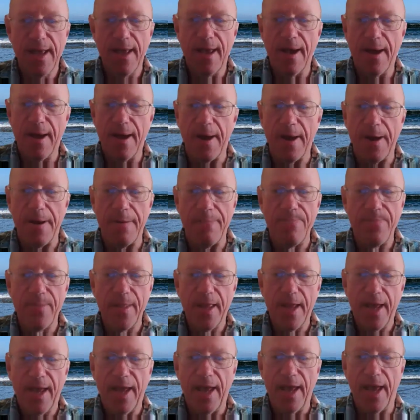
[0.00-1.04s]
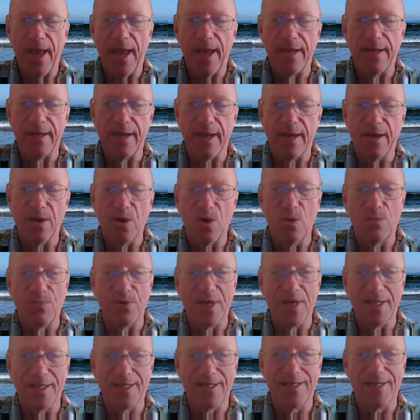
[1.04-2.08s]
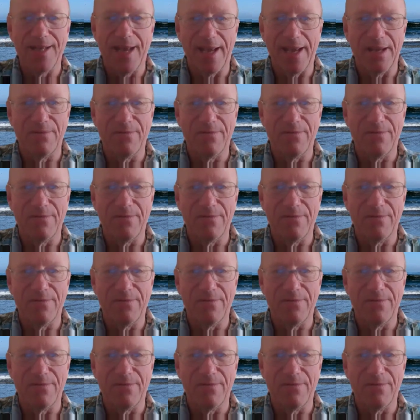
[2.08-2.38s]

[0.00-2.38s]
And hope you get to take